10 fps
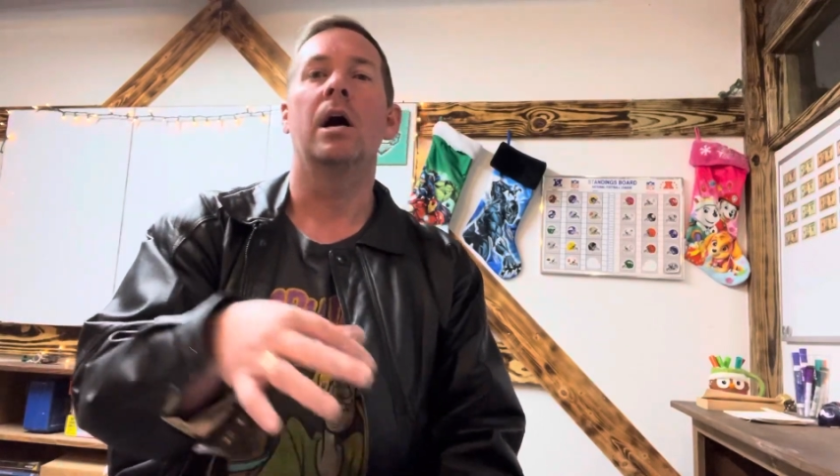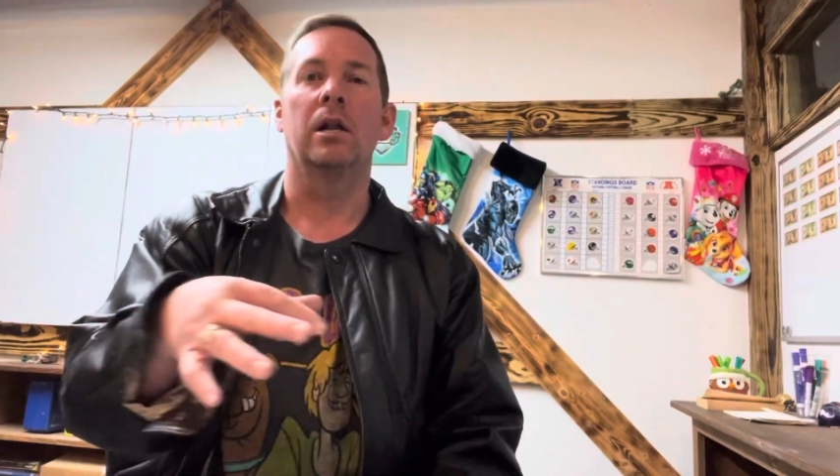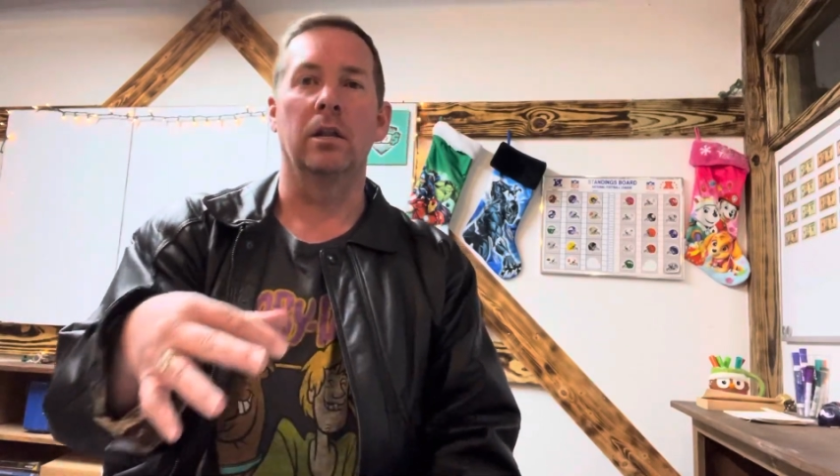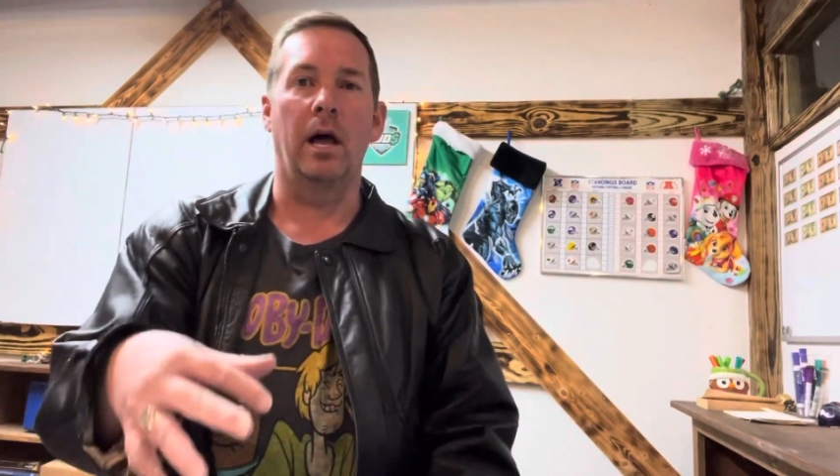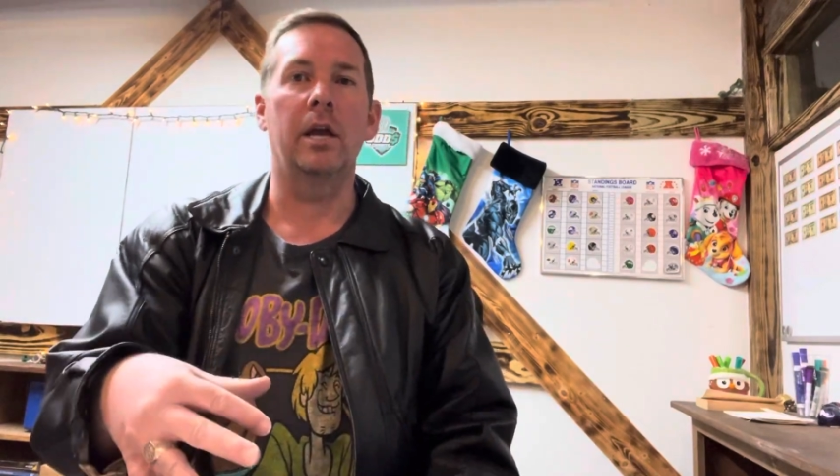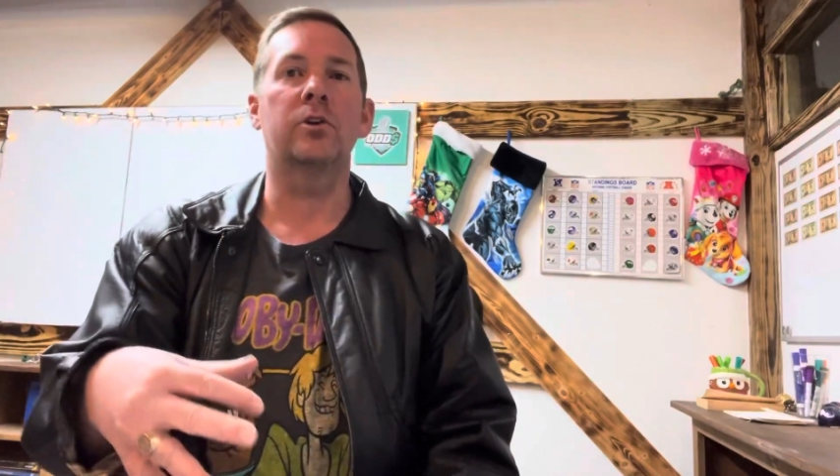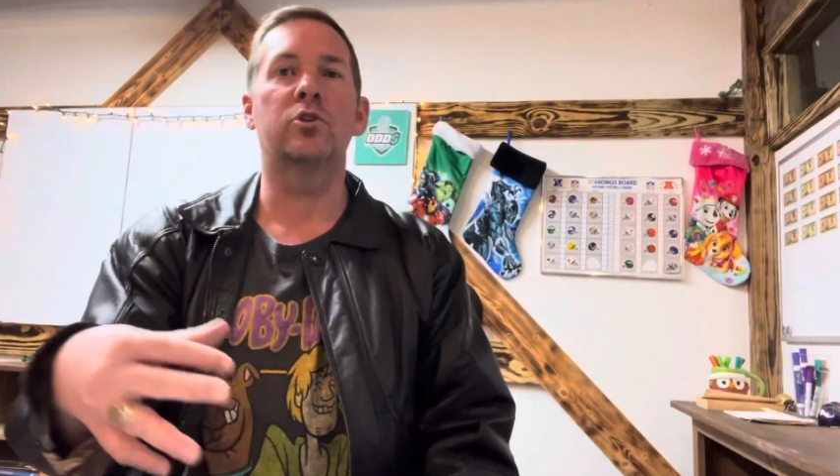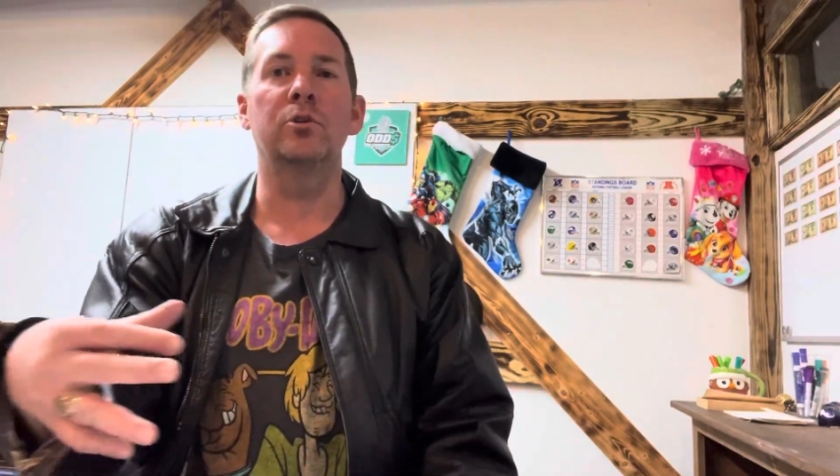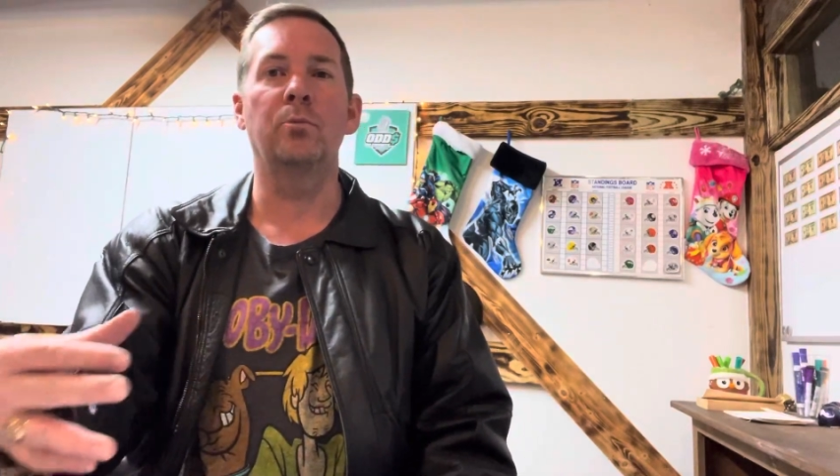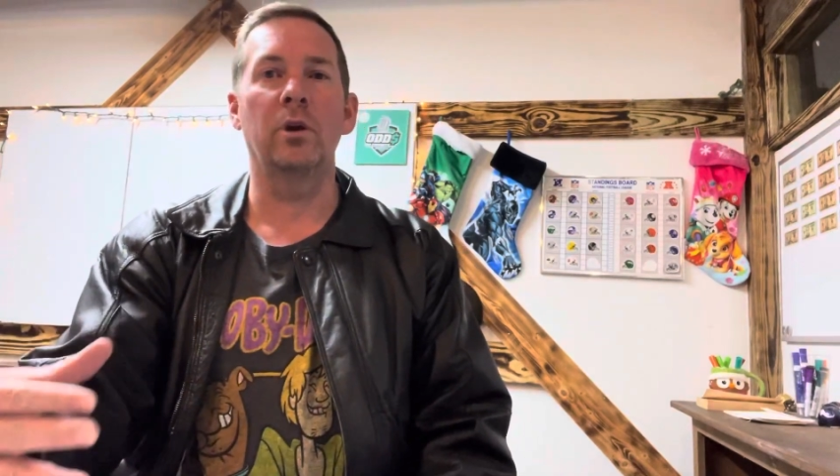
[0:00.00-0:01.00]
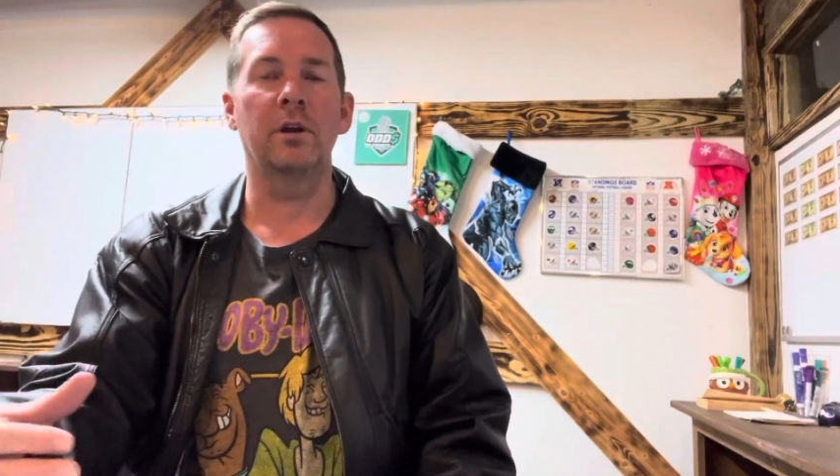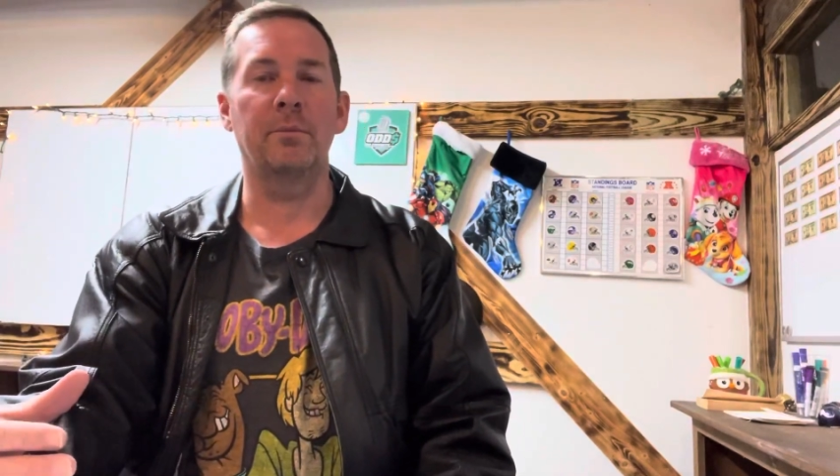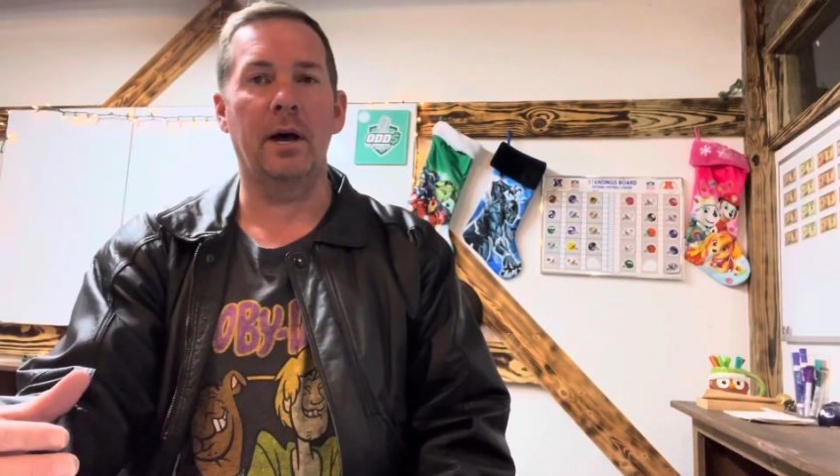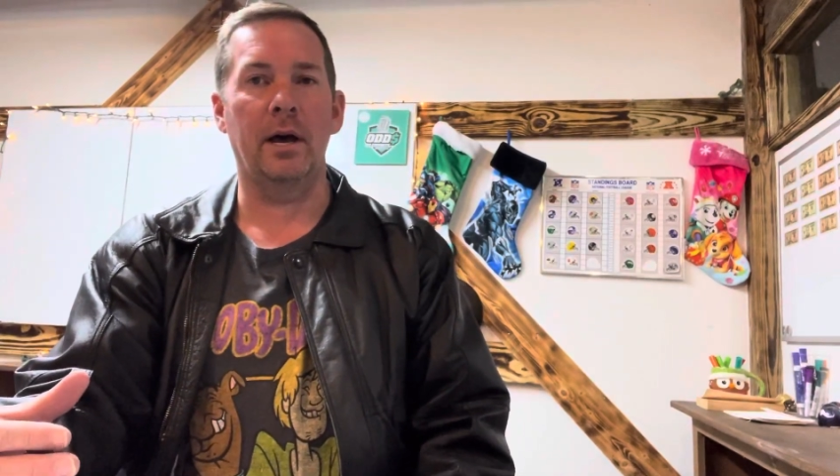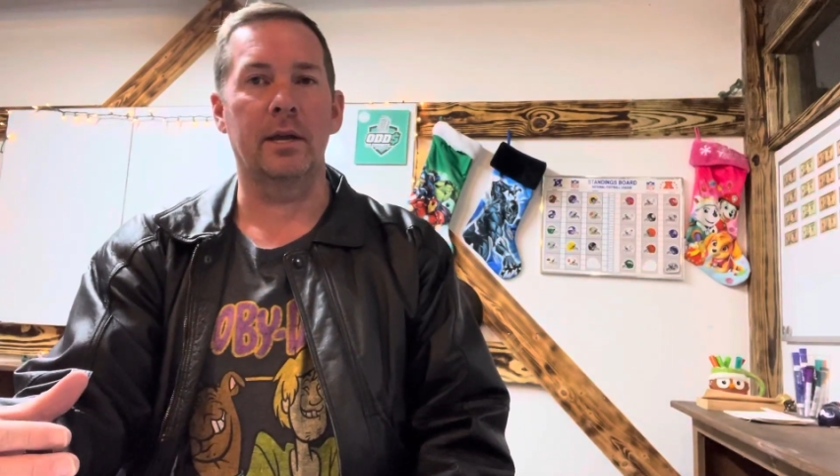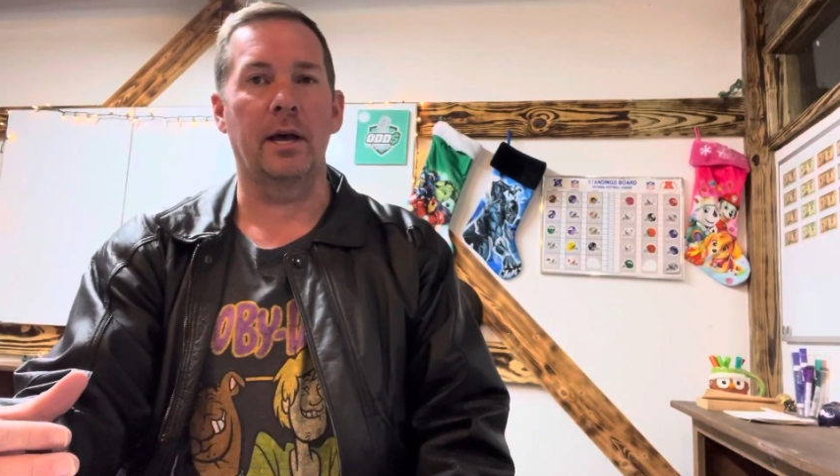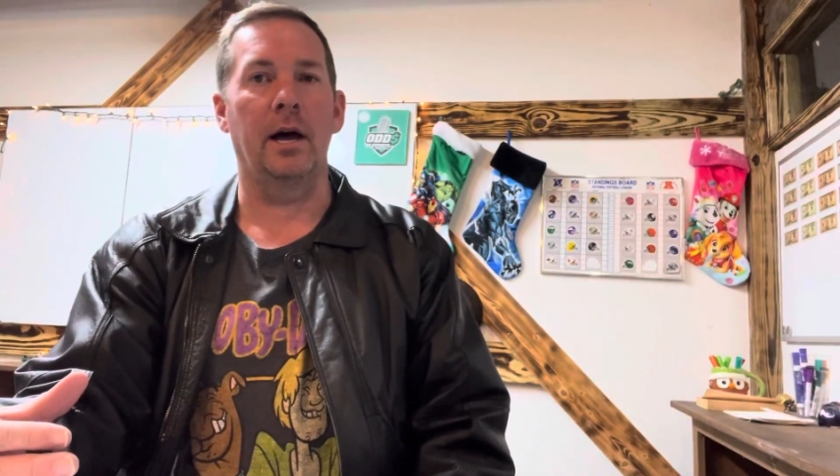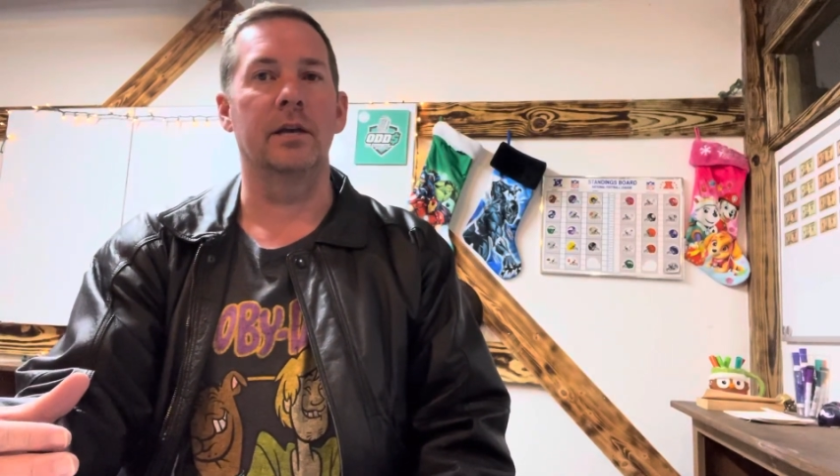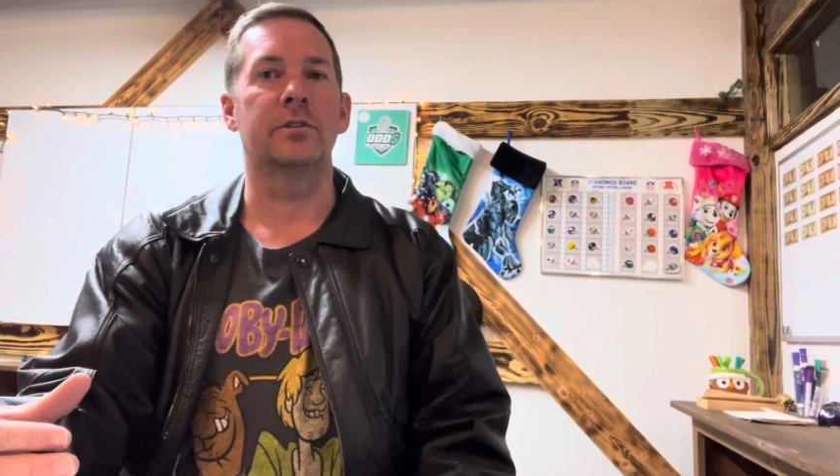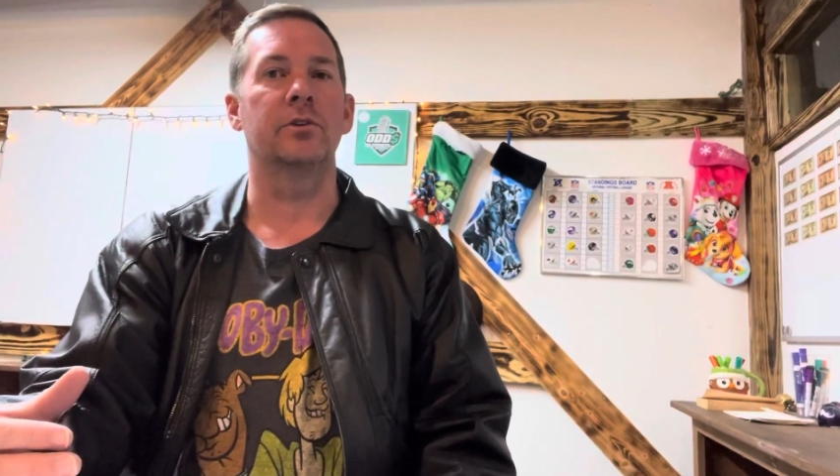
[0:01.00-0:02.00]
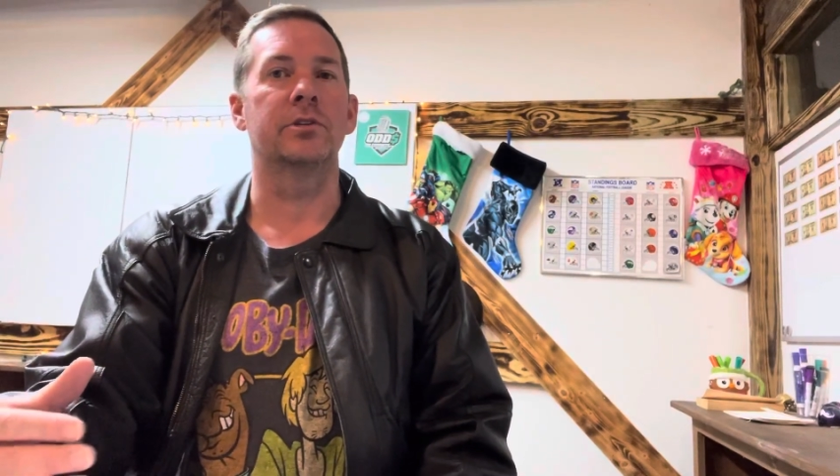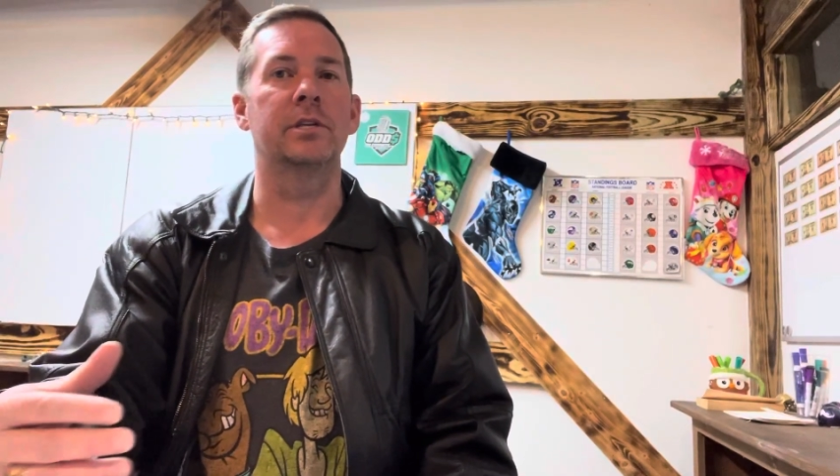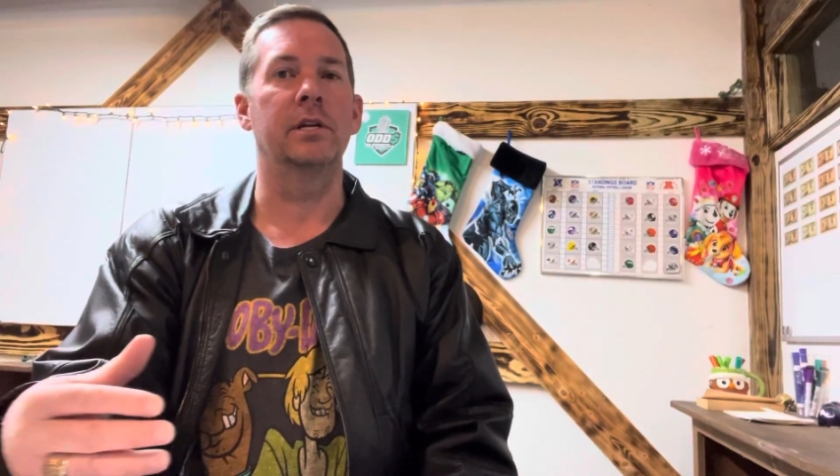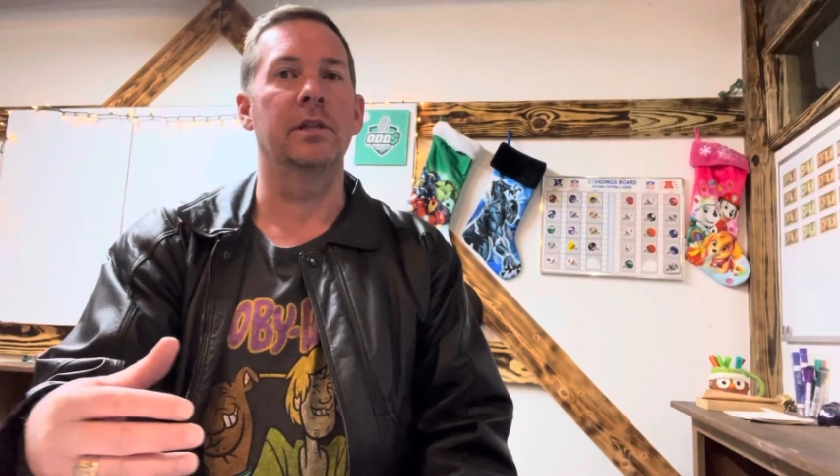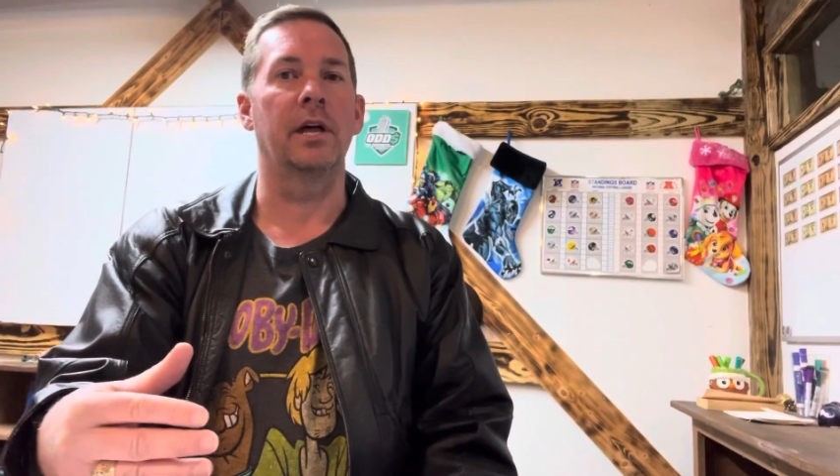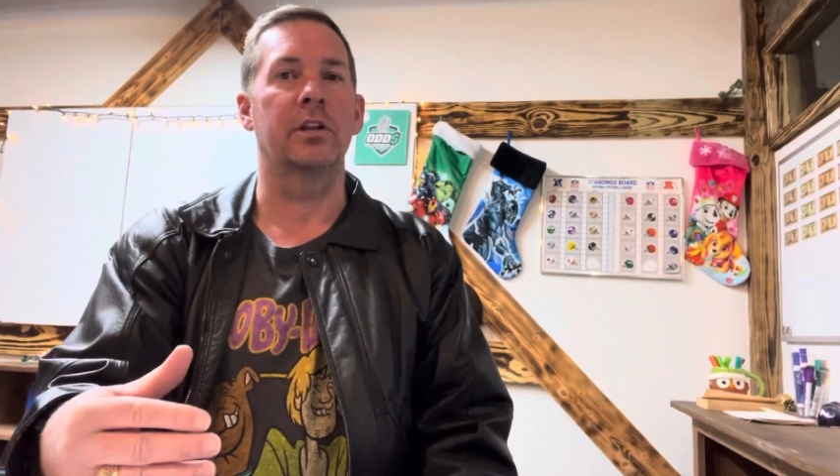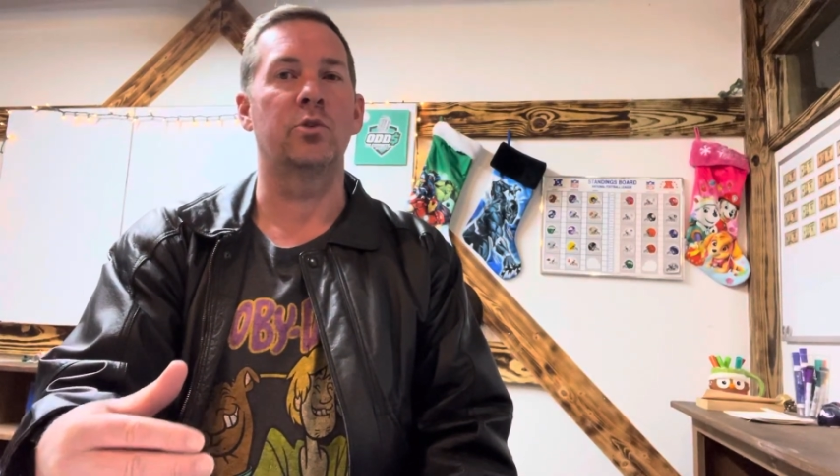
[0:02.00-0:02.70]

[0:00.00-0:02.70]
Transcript: like to bring back guys that are sitting in that